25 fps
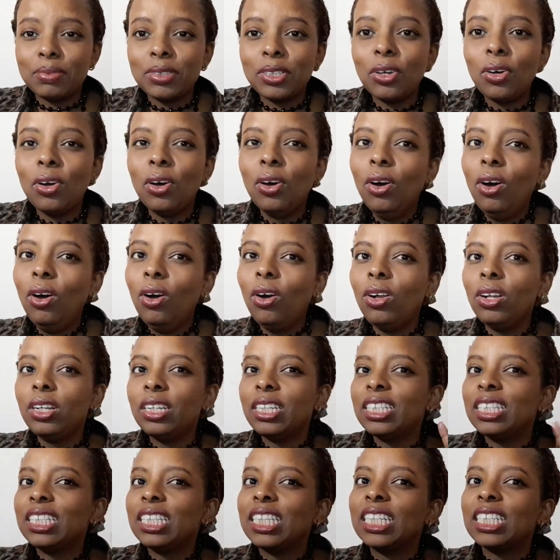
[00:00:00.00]
So all
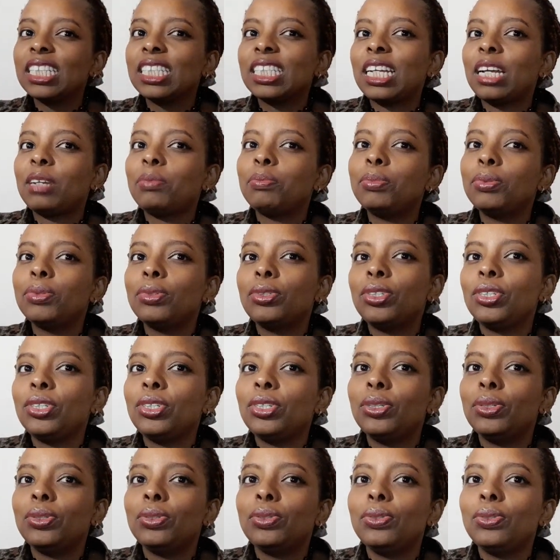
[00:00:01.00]
these things that put
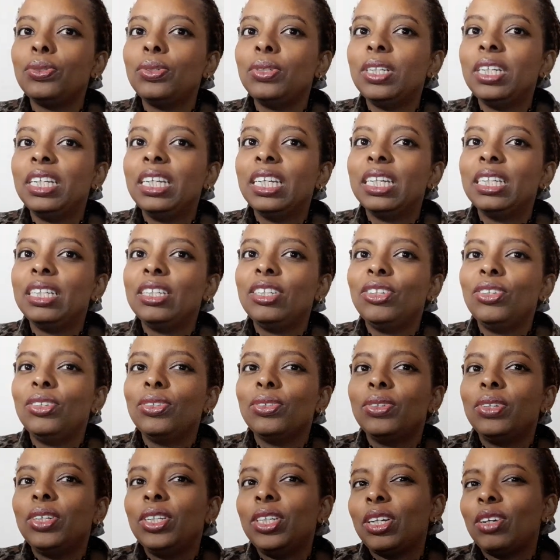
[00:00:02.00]
you in,
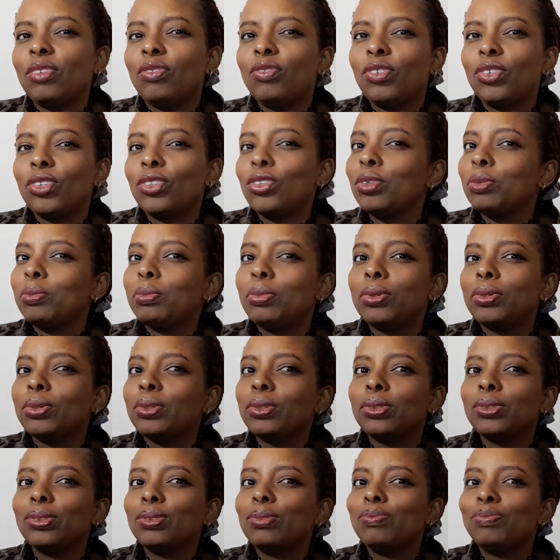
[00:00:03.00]
in a
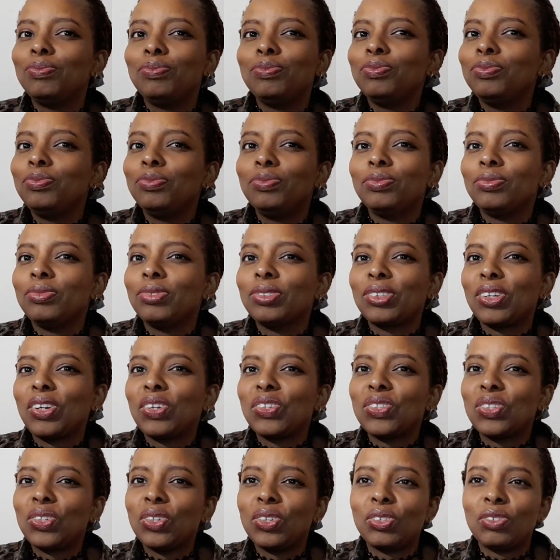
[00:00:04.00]
vulnerable
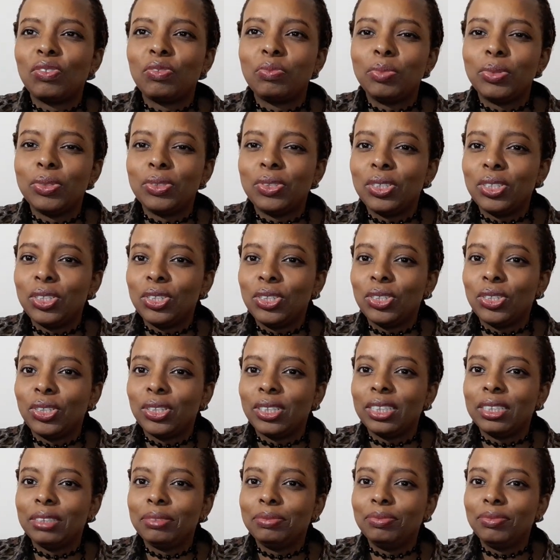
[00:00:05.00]
sort of
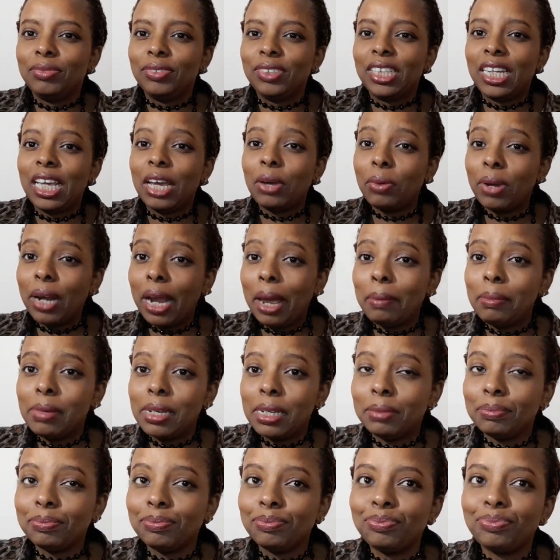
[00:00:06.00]
position. Get what I
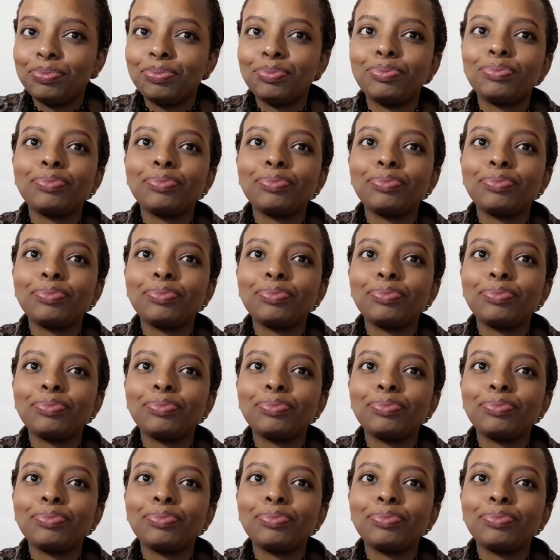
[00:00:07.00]
mean?